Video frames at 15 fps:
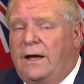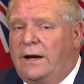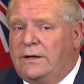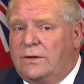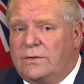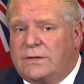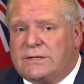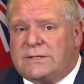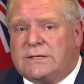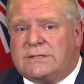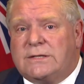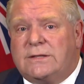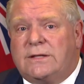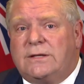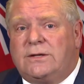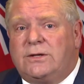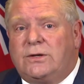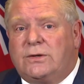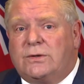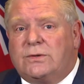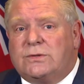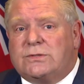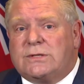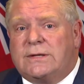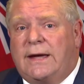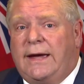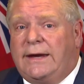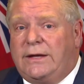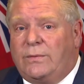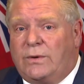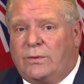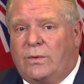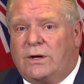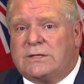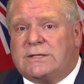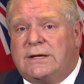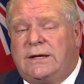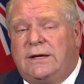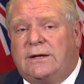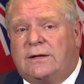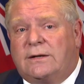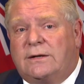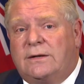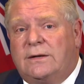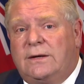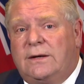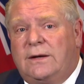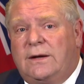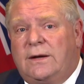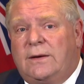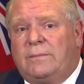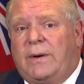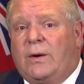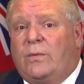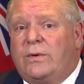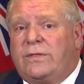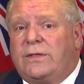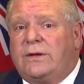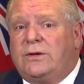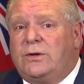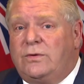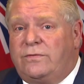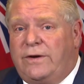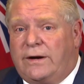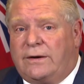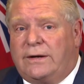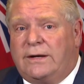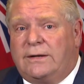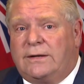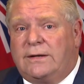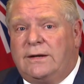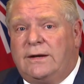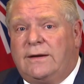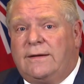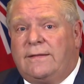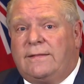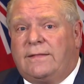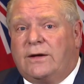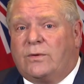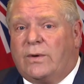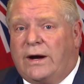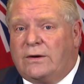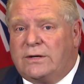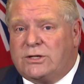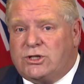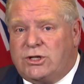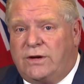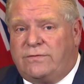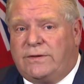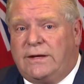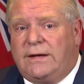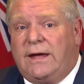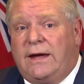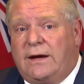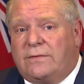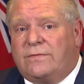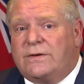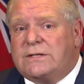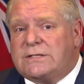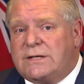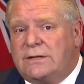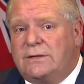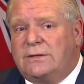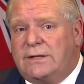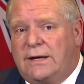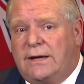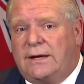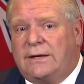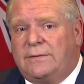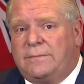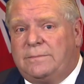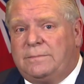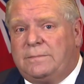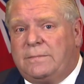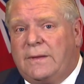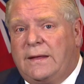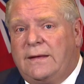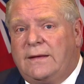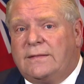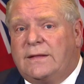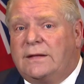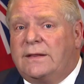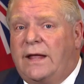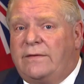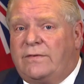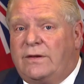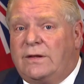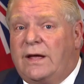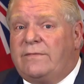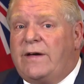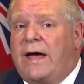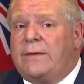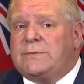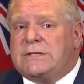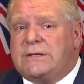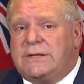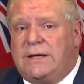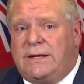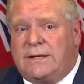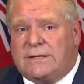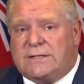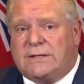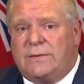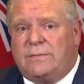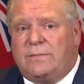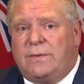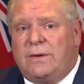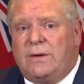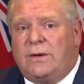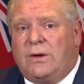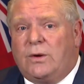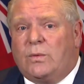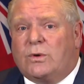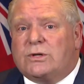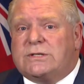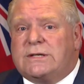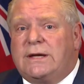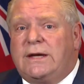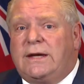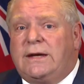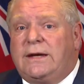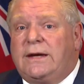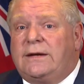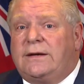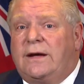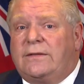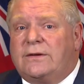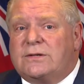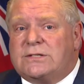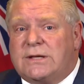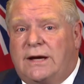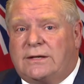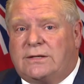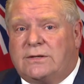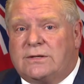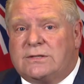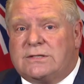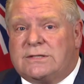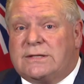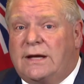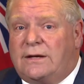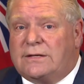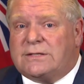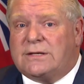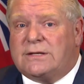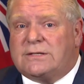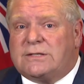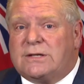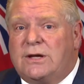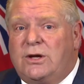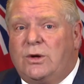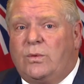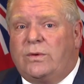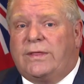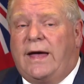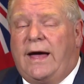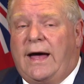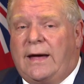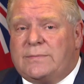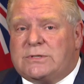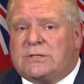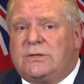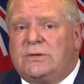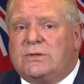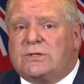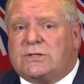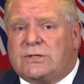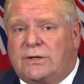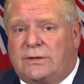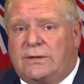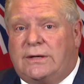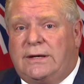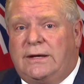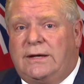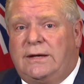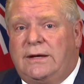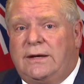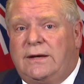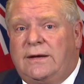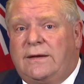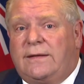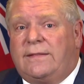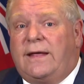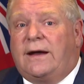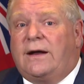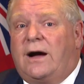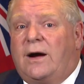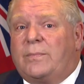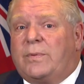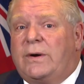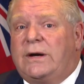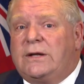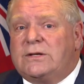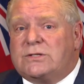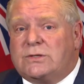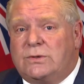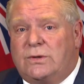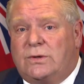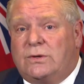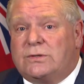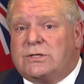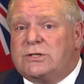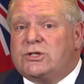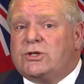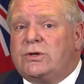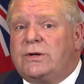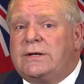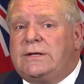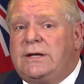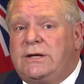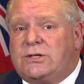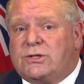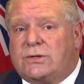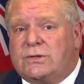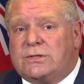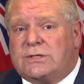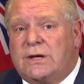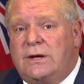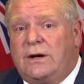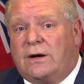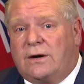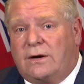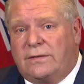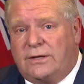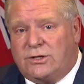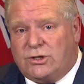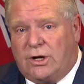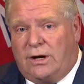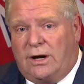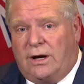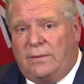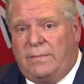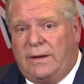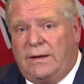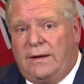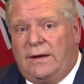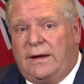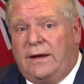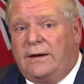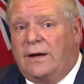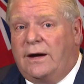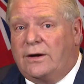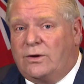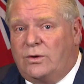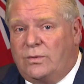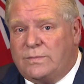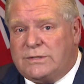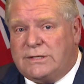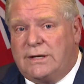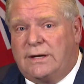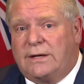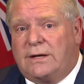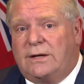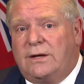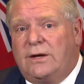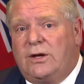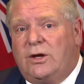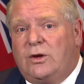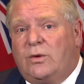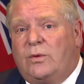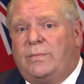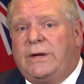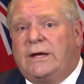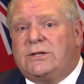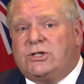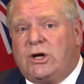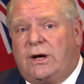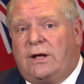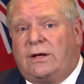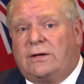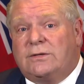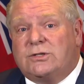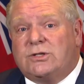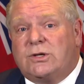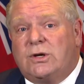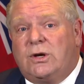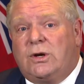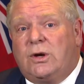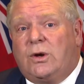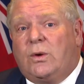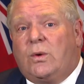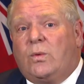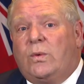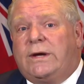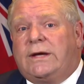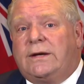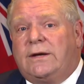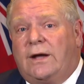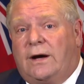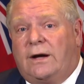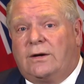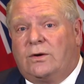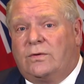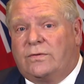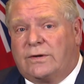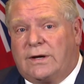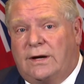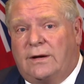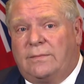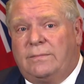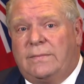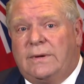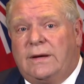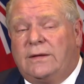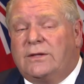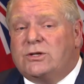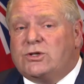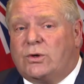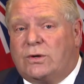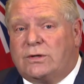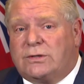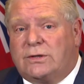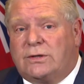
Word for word: I know this isn't the news anyone wants to hear, but with the new variant, the ground is shifting every single day. The level of absenteeism we're seeing in other sectors tells us with absolute certainty that operating schools, ensuring teachers are on the job and not homesick, will be a challenge we cannot overcome in the short